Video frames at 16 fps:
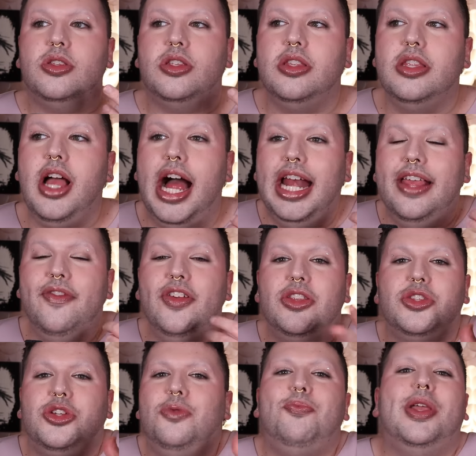not even
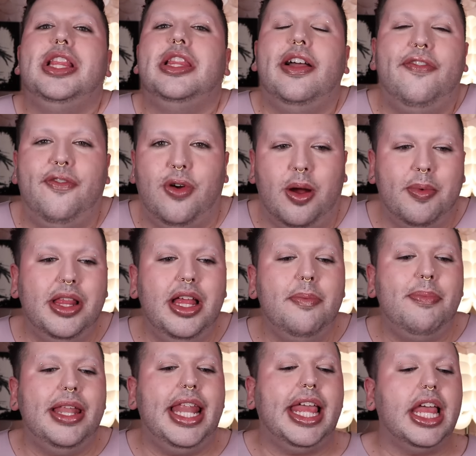duping the formula,
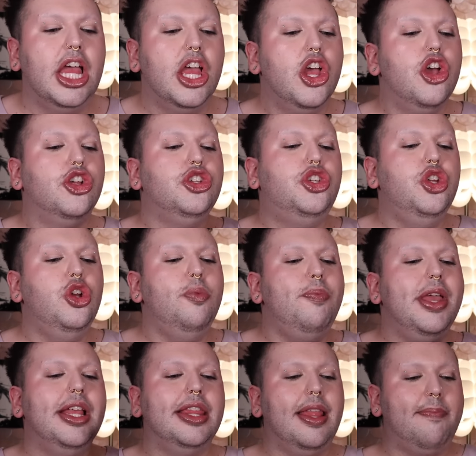but like
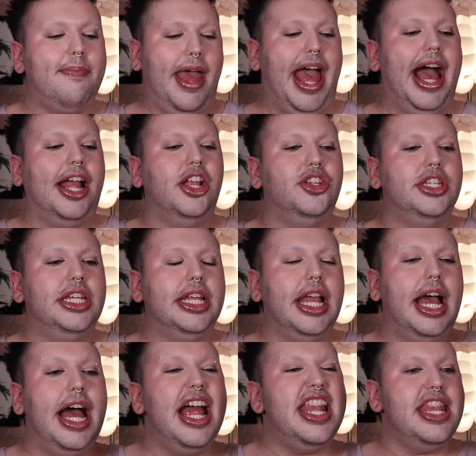duping the packaging
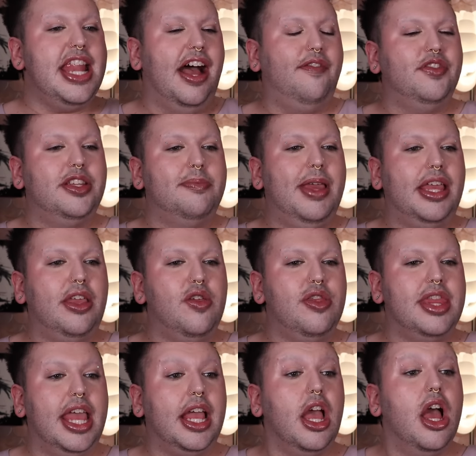enough to make you
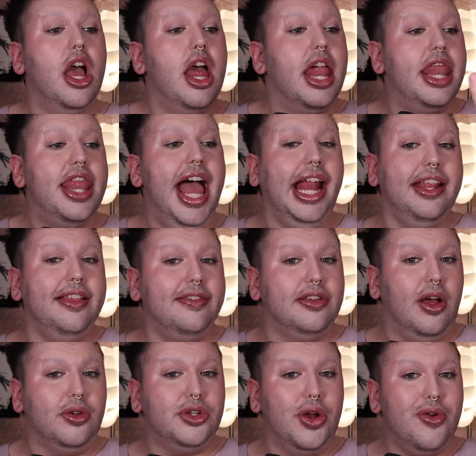think that is an
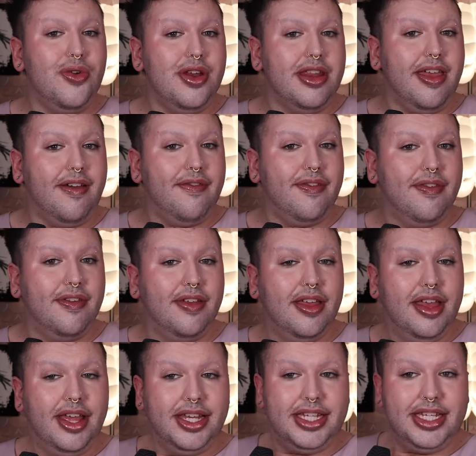alternative
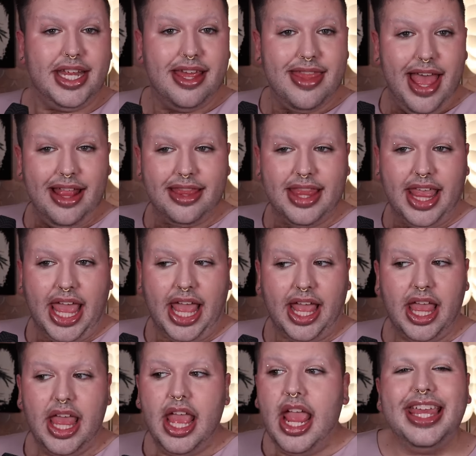to that thing.
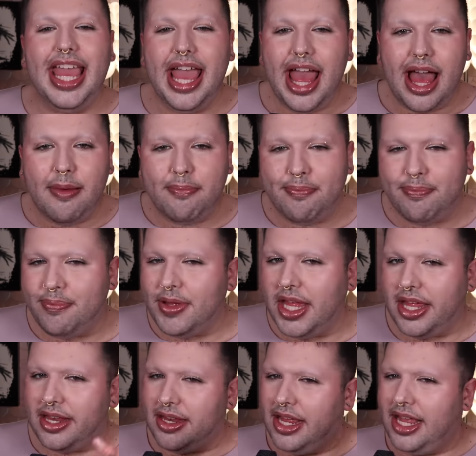Yeah,
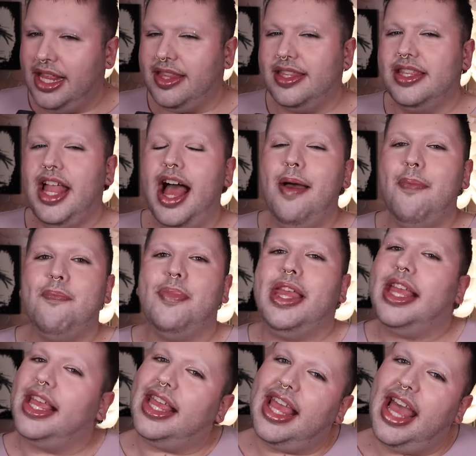but it's not
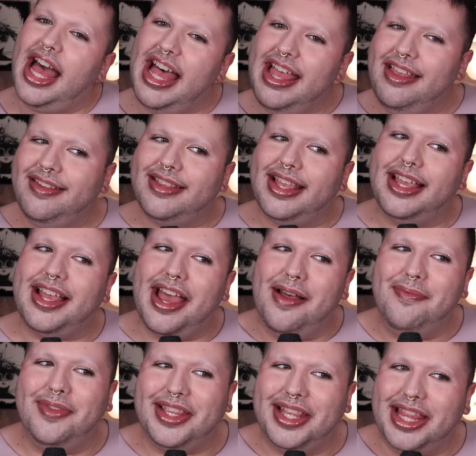because it
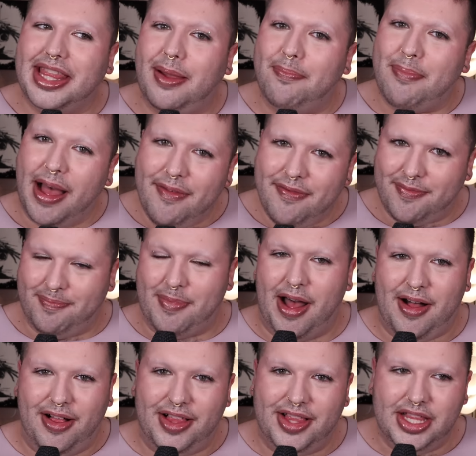comes in the
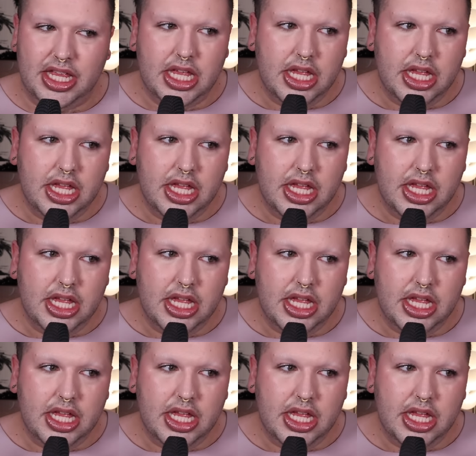puffball